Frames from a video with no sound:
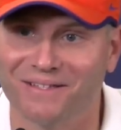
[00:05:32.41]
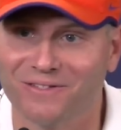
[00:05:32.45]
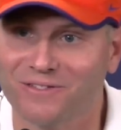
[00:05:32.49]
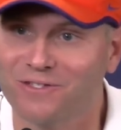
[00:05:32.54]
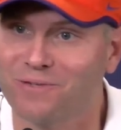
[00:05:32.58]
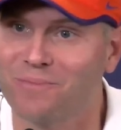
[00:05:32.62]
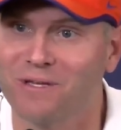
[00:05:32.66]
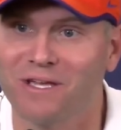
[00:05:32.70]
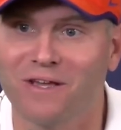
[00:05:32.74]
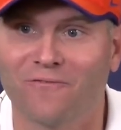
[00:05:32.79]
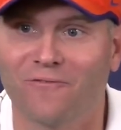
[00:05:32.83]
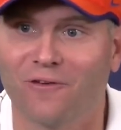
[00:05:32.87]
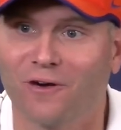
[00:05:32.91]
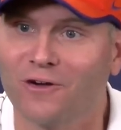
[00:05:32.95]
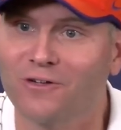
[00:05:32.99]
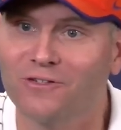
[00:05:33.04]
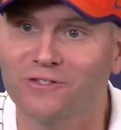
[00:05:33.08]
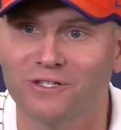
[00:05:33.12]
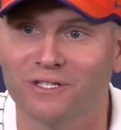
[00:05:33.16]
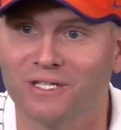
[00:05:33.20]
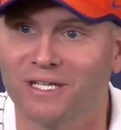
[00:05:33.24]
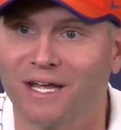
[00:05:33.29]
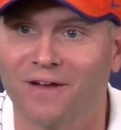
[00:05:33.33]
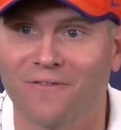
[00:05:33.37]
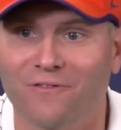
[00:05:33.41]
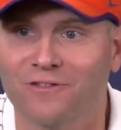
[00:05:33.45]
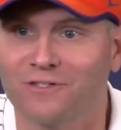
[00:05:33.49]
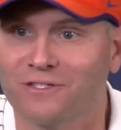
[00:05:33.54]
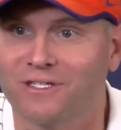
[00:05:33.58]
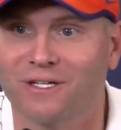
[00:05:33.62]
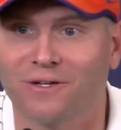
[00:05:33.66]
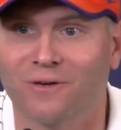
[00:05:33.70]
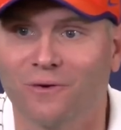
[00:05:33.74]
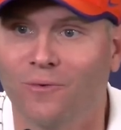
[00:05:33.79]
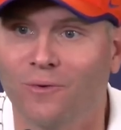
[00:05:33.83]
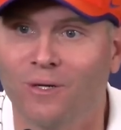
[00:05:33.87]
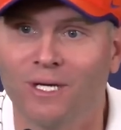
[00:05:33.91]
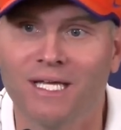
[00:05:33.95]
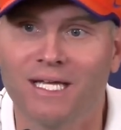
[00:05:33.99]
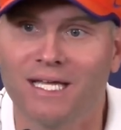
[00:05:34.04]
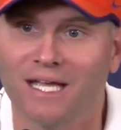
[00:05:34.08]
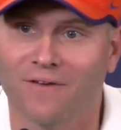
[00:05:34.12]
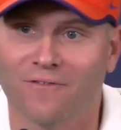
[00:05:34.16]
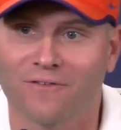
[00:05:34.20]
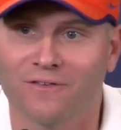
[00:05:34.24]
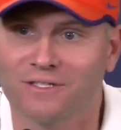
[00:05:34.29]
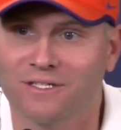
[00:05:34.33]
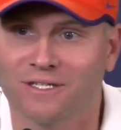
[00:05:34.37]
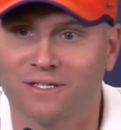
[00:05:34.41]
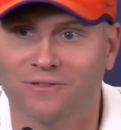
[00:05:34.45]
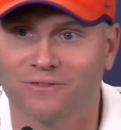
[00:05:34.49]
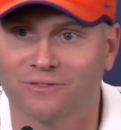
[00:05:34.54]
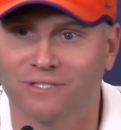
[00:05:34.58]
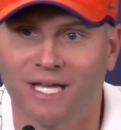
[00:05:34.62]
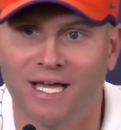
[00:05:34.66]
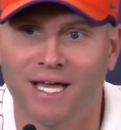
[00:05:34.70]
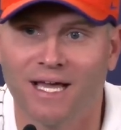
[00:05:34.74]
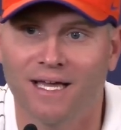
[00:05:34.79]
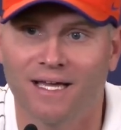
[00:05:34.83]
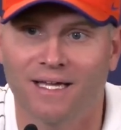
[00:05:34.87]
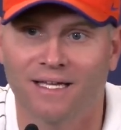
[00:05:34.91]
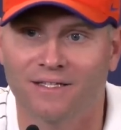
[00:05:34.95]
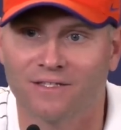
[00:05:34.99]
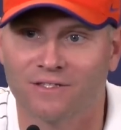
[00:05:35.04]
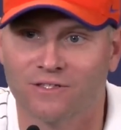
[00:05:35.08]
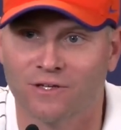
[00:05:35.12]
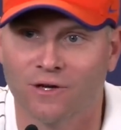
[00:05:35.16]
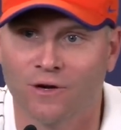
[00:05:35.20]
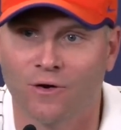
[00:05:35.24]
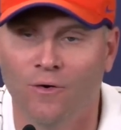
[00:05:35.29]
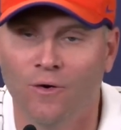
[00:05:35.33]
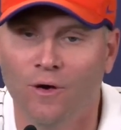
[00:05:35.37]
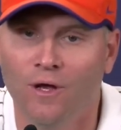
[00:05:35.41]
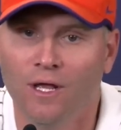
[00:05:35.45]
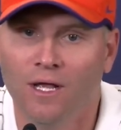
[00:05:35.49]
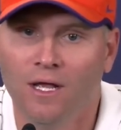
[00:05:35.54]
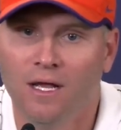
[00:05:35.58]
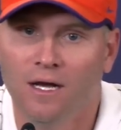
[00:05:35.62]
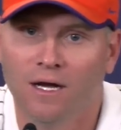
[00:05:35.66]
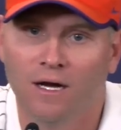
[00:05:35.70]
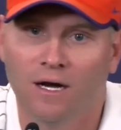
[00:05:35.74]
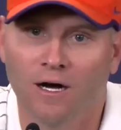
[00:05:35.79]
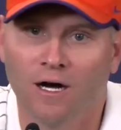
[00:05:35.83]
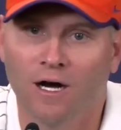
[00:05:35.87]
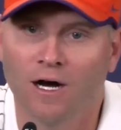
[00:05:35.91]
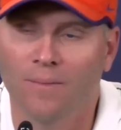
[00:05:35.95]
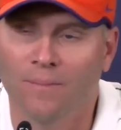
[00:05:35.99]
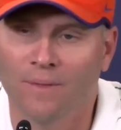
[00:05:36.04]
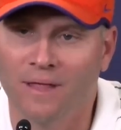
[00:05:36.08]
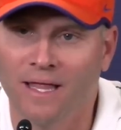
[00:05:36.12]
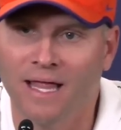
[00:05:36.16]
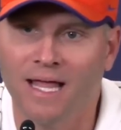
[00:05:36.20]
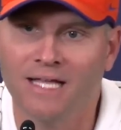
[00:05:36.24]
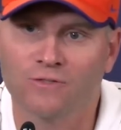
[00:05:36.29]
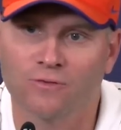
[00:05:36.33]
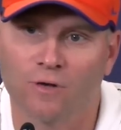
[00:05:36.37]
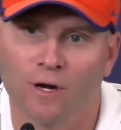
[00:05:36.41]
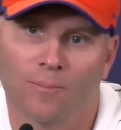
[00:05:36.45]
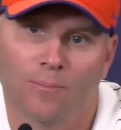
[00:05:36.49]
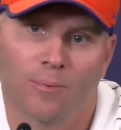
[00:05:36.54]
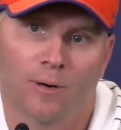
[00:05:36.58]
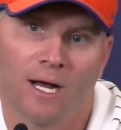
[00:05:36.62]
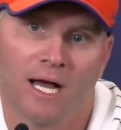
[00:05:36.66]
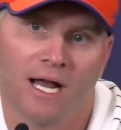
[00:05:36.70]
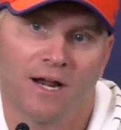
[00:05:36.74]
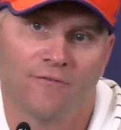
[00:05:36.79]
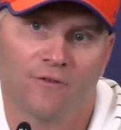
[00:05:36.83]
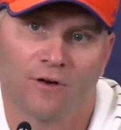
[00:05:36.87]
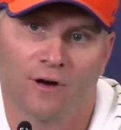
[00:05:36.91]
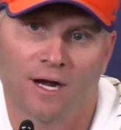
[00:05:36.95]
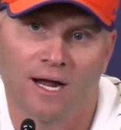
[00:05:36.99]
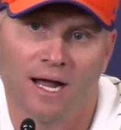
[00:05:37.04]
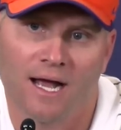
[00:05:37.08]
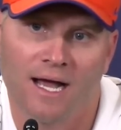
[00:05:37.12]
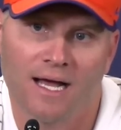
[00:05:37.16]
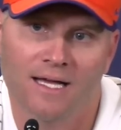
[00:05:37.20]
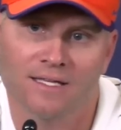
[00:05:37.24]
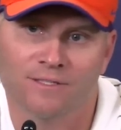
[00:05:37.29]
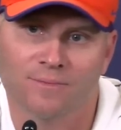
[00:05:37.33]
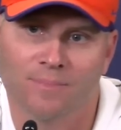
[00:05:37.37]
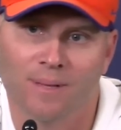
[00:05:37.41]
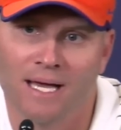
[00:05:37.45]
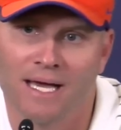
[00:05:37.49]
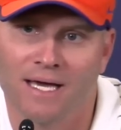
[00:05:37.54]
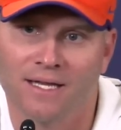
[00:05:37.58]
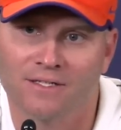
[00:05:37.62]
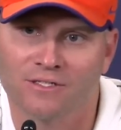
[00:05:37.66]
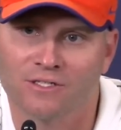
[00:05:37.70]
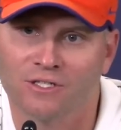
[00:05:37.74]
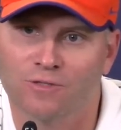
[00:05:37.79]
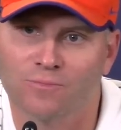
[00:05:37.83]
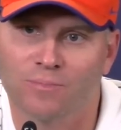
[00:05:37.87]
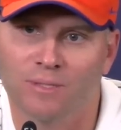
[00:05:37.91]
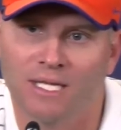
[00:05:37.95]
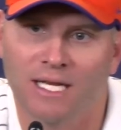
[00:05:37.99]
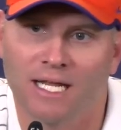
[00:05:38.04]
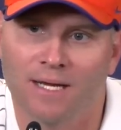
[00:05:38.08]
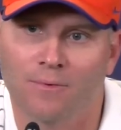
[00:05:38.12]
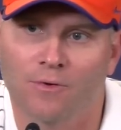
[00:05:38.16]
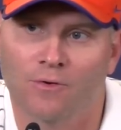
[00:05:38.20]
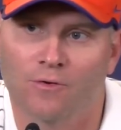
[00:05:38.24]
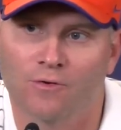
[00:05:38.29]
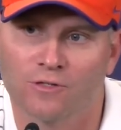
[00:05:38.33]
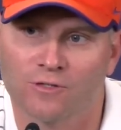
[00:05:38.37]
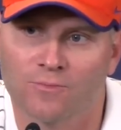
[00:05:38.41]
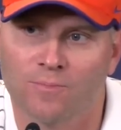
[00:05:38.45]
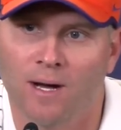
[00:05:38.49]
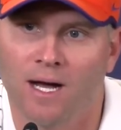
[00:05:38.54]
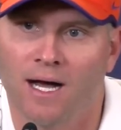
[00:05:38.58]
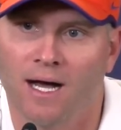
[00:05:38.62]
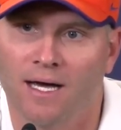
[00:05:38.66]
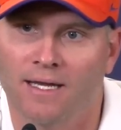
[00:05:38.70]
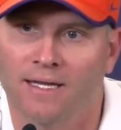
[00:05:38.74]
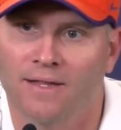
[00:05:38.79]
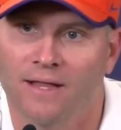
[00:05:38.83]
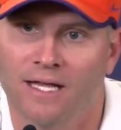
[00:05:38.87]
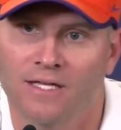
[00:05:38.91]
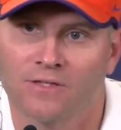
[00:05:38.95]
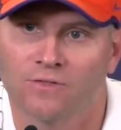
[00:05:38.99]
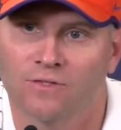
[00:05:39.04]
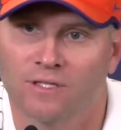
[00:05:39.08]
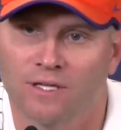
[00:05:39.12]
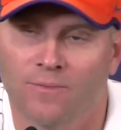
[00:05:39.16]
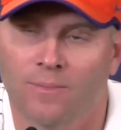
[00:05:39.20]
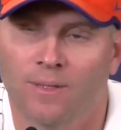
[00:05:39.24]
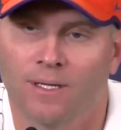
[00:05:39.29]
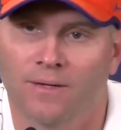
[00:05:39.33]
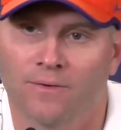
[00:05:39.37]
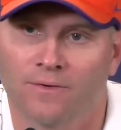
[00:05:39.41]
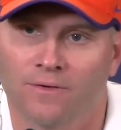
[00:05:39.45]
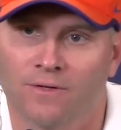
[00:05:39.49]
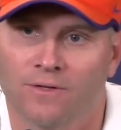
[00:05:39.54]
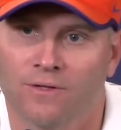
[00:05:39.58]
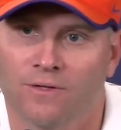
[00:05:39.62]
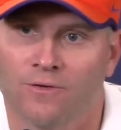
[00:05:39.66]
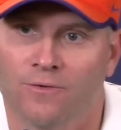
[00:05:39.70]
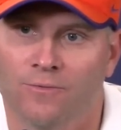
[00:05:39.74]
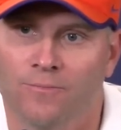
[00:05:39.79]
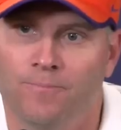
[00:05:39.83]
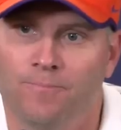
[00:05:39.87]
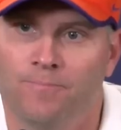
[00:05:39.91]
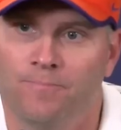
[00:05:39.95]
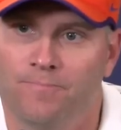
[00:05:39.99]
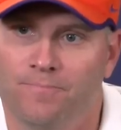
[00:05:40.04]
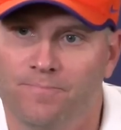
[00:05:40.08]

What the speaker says: There's going to be adversity every single week, every single day. And so and that's what I'm proud of our guys about, is just being able to respond, and that's what they've been able to do.